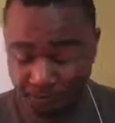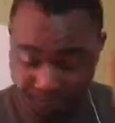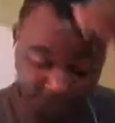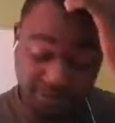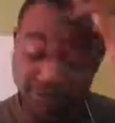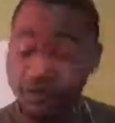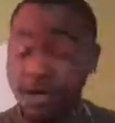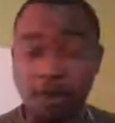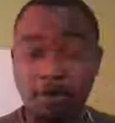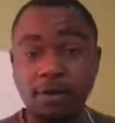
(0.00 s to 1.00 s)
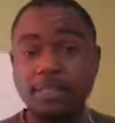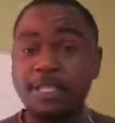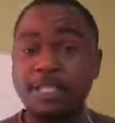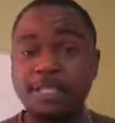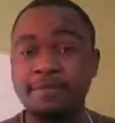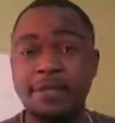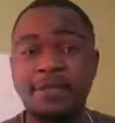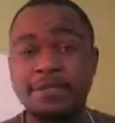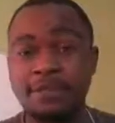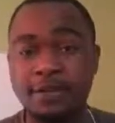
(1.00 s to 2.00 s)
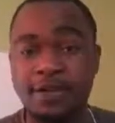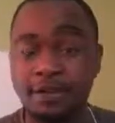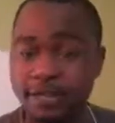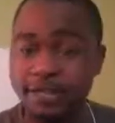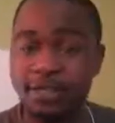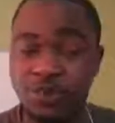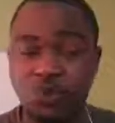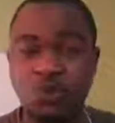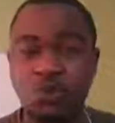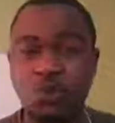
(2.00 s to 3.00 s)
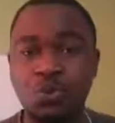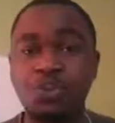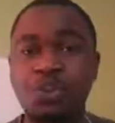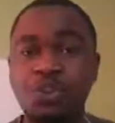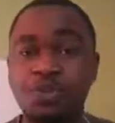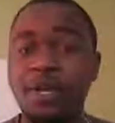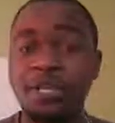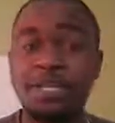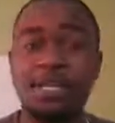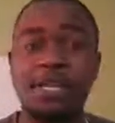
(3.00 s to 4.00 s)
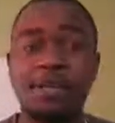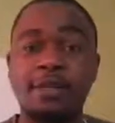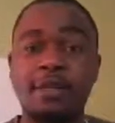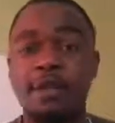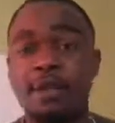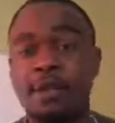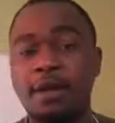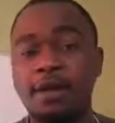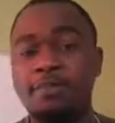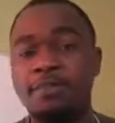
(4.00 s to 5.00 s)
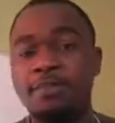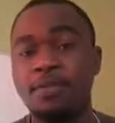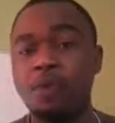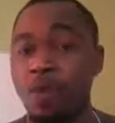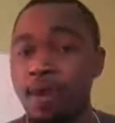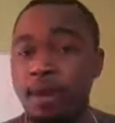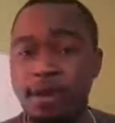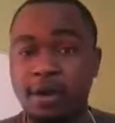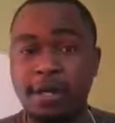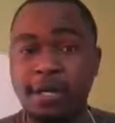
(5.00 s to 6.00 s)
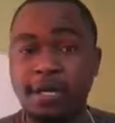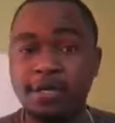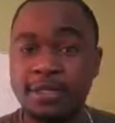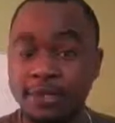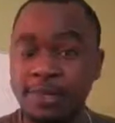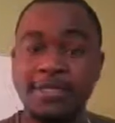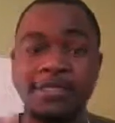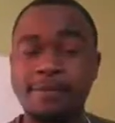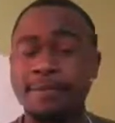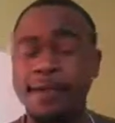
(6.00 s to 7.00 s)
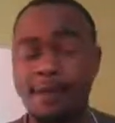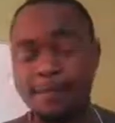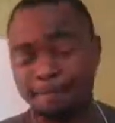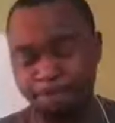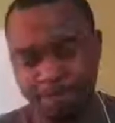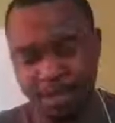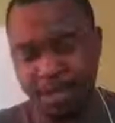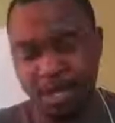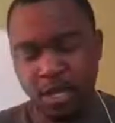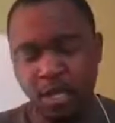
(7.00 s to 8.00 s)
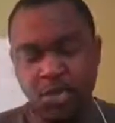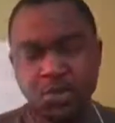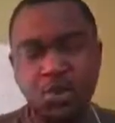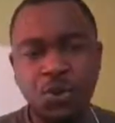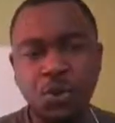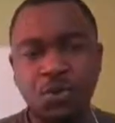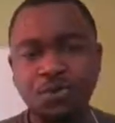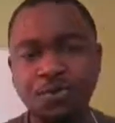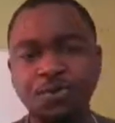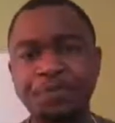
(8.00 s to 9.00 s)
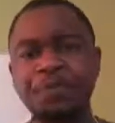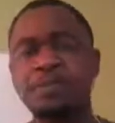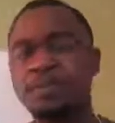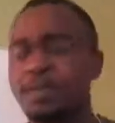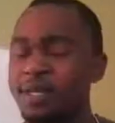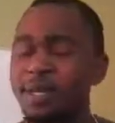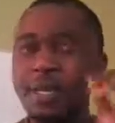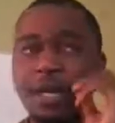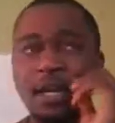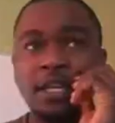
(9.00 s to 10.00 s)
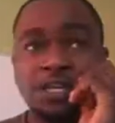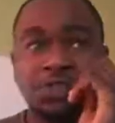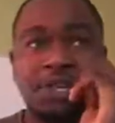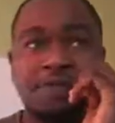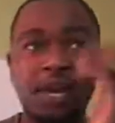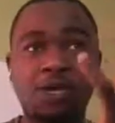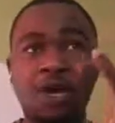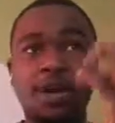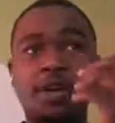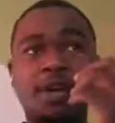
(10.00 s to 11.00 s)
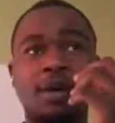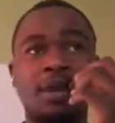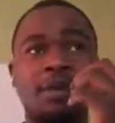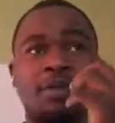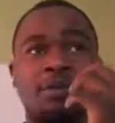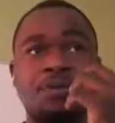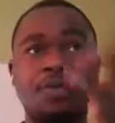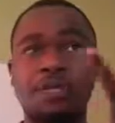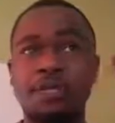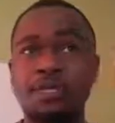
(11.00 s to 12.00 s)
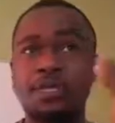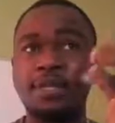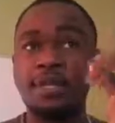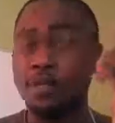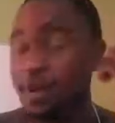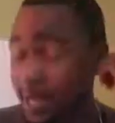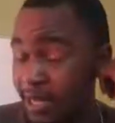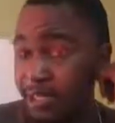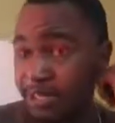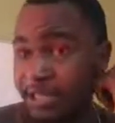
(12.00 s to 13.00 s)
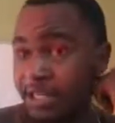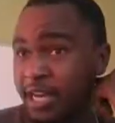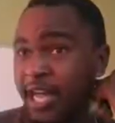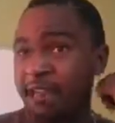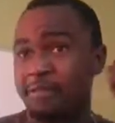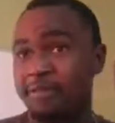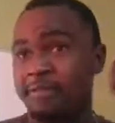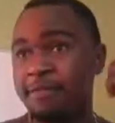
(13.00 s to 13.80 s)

But for now, I'll just stick myself. I'll stick to the humanitarian work and emergency planning. So during my work with this organization, I've